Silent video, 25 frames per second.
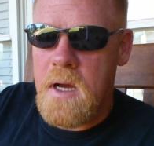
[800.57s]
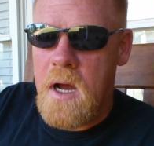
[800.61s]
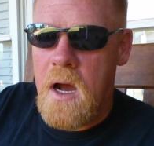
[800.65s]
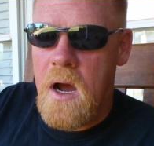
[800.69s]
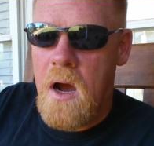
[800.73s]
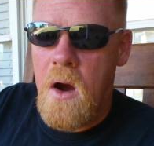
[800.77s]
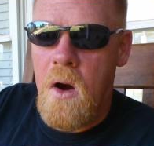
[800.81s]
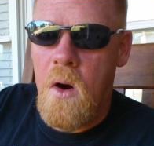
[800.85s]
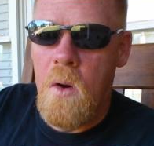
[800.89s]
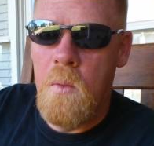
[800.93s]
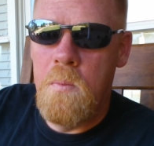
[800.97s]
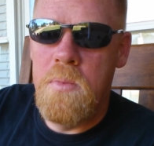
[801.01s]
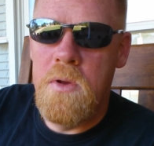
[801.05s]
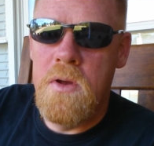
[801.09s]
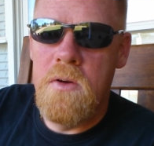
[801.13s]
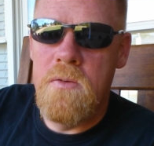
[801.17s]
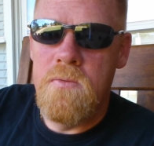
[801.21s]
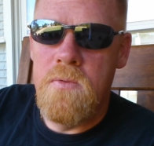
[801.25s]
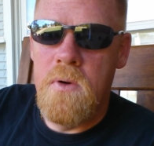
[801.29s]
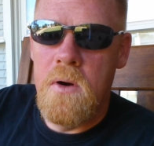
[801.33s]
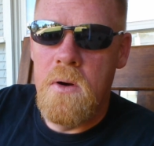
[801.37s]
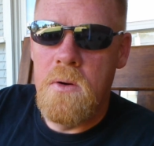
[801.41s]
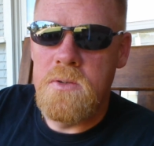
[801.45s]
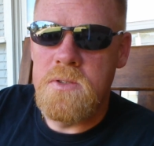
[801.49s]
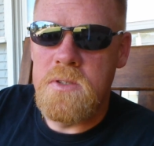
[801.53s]
I hope you
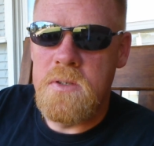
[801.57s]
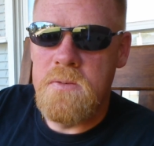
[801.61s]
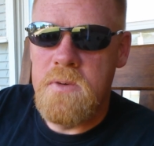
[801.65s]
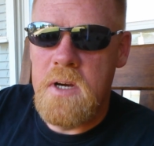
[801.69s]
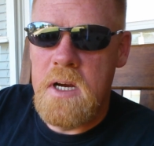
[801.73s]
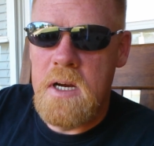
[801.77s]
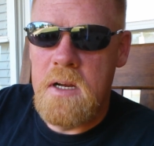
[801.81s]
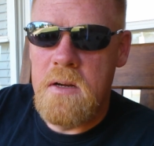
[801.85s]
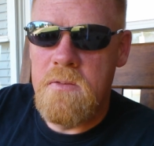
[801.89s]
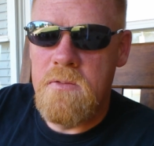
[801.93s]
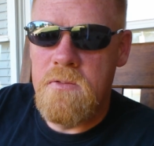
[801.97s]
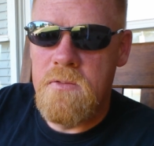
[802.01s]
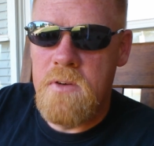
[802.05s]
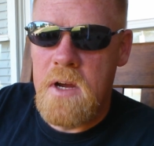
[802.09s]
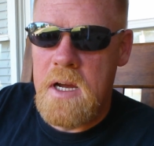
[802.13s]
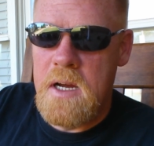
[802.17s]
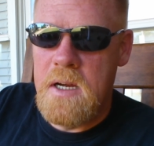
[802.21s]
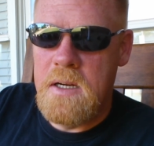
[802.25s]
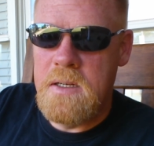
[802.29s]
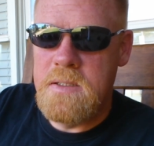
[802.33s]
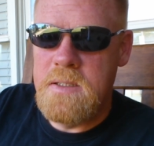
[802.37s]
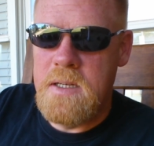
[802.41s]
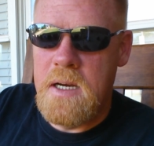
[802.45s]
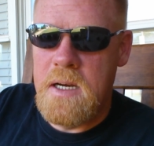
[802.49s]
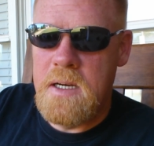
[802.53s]
folks have had a
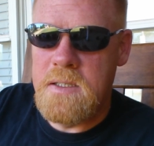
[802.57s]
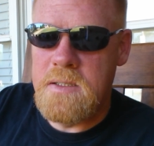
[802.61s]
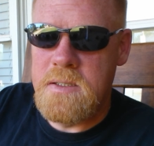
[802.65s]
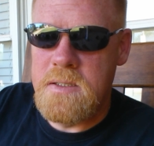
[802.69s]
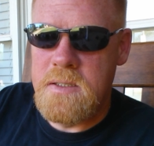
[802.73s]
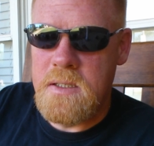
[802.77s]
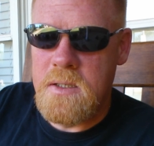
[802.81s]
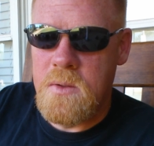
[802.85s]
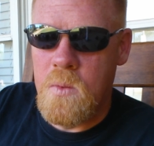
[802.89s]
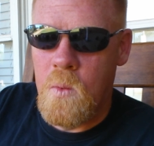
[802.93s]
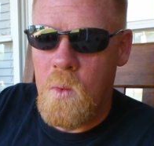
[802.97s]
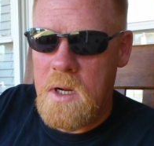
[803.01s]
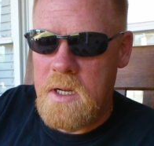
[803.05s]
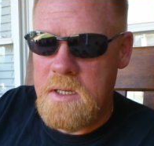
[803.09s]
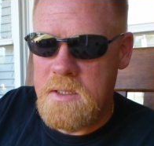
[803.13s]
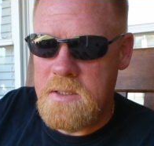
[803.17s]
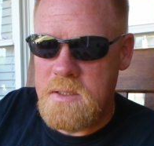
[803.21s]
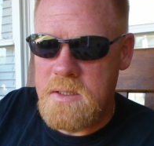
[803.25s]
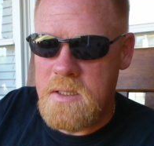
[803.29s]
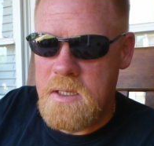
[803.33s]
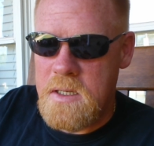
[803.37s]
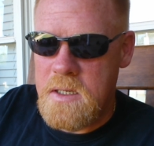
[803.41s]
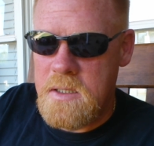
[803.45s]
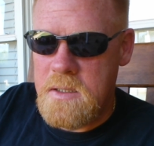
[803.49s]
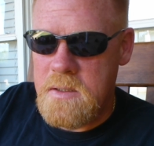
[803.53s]
fantastic
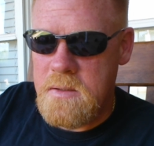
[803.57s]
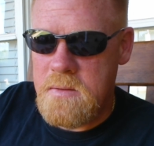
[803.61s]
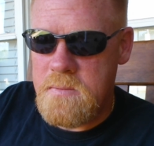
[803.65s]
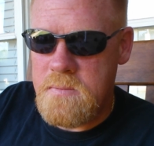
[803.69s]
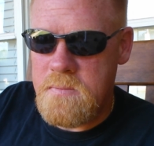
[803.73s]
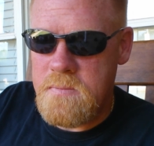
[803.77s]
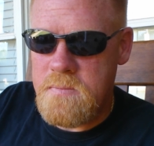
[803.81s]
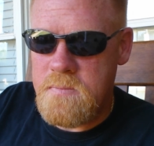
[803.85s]
Wednesday.